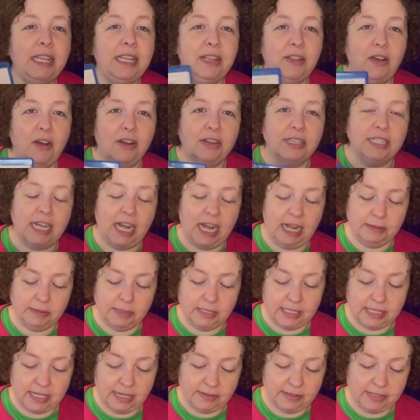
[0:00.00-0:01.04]
long time
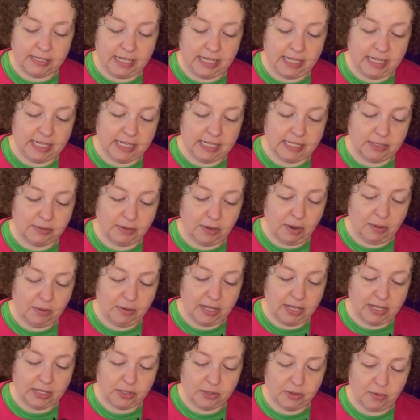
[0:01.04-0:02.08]
since I've seen this, so I
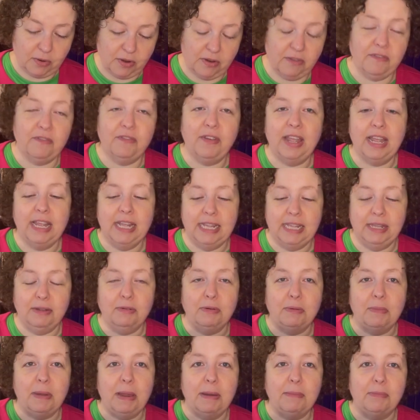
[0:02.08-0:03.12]
only sort of vaguely
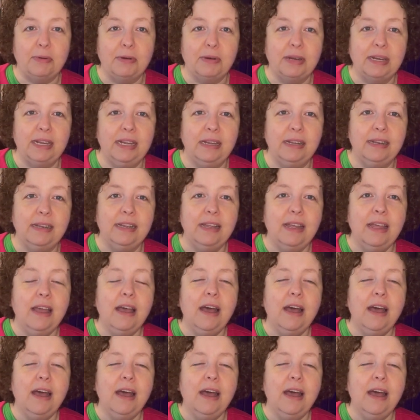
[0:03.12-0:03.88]
remember it.